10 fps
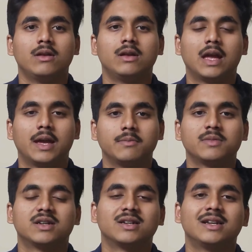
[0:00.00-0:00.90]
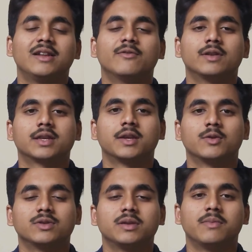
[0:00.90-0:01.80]
I am currently working on
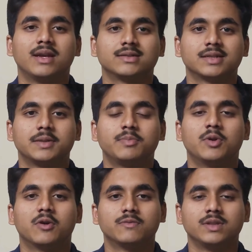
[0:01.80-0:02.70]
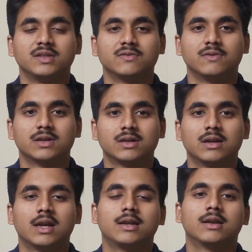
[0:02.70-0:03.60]
the manuscript of this work
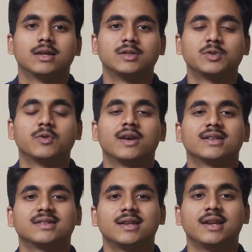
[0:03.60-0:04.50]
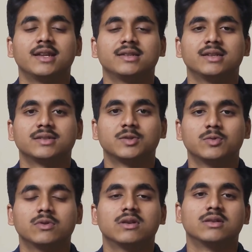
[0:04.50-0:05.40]
and also extending this to
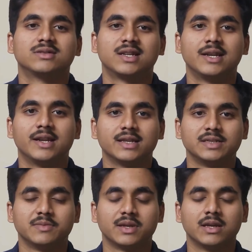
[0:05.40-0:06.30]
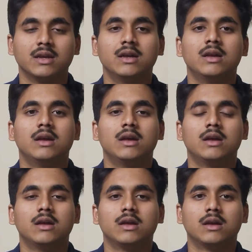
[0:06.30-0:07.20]
Unsteady regime.
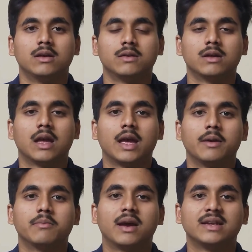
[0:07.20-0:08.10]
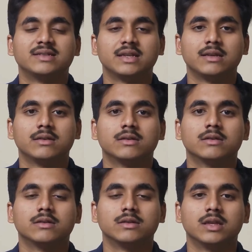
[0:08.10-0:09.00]
I am basing
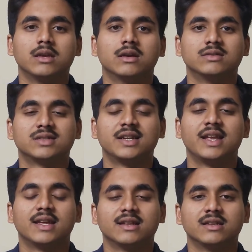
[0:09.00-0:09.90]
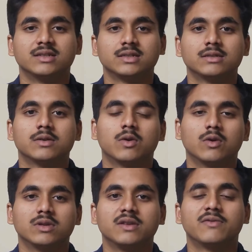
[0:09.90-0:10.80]
the Unsteady analysis on
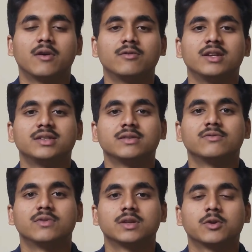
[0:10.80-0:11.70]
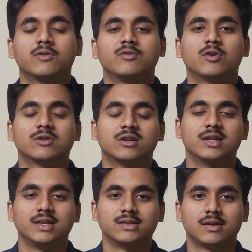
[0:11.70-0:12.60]
the foundation work of Dr. D.
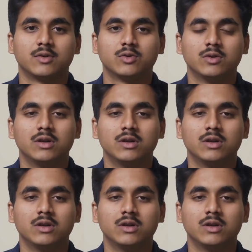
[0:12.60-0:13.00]
Sahoo.